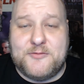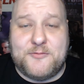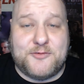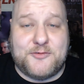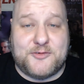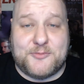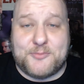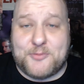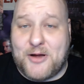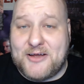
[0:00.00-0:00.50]

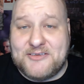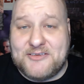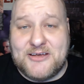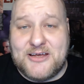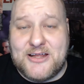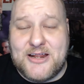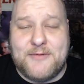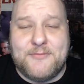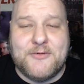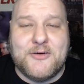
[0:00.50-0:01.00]
Surprisingly
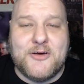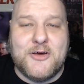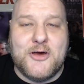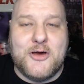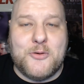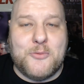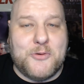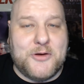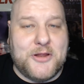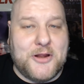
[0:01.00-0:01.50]
enough,
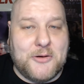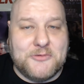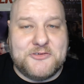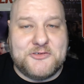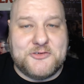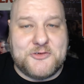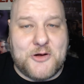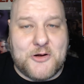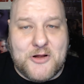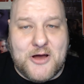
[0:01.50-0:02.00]
we don't
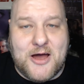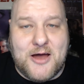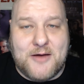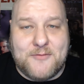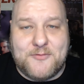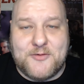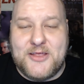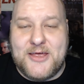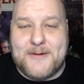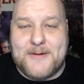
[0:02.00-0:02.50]
start
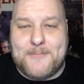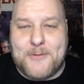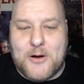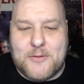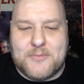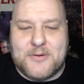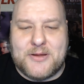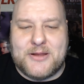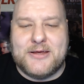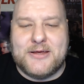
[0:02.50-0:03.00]
off in the
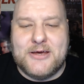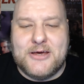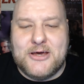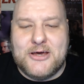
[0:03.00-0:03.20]
apartment.